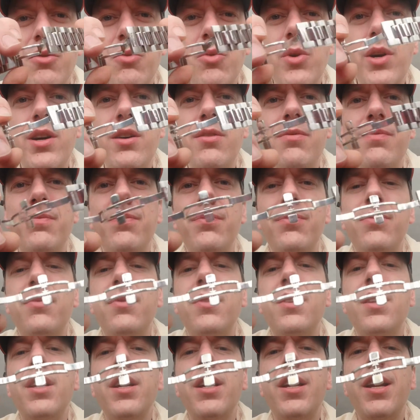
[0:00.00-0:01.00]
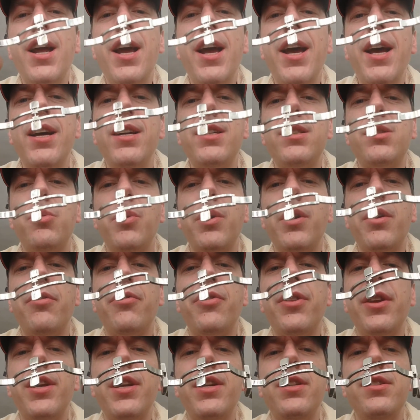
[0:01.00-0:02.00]
Well, it has one of
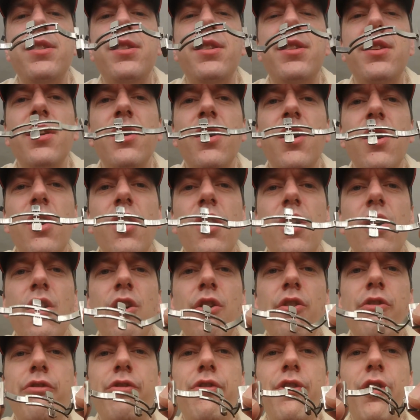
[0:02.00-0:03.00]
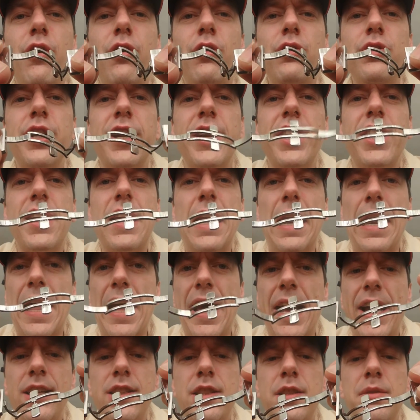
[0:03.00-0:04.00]
these folding
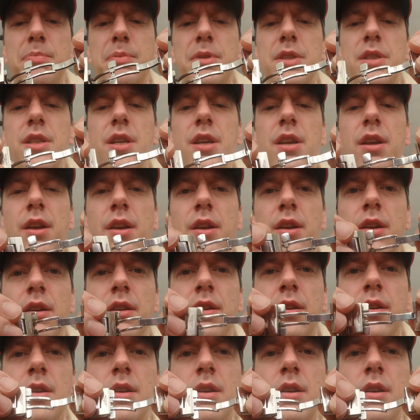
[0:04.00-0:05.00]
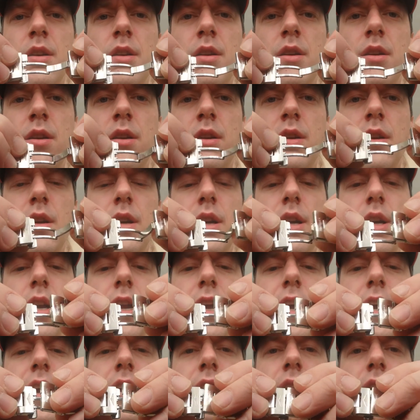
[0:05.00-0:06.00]
clasps.
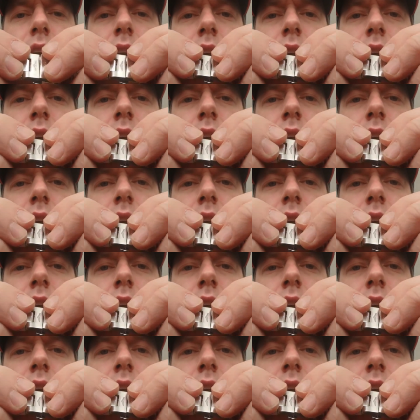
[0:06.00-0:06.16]
Click,